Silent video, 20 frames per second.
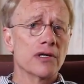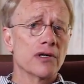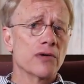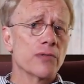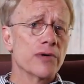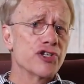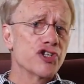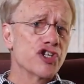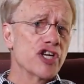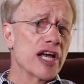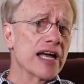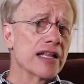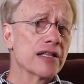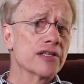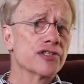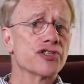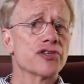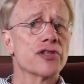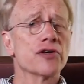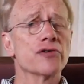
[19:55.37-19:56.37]
We
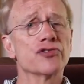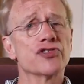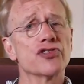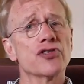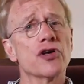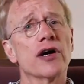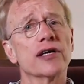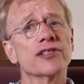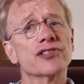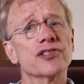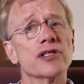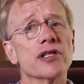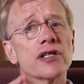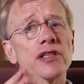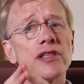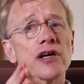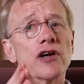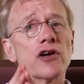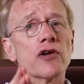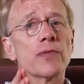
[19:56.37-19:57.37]
challenge those thoughts in the
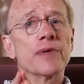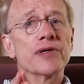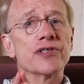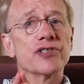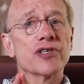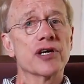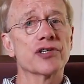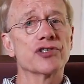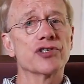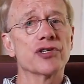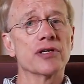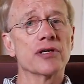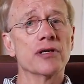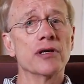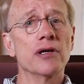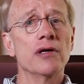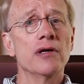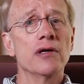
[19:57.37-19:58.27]
therapy session,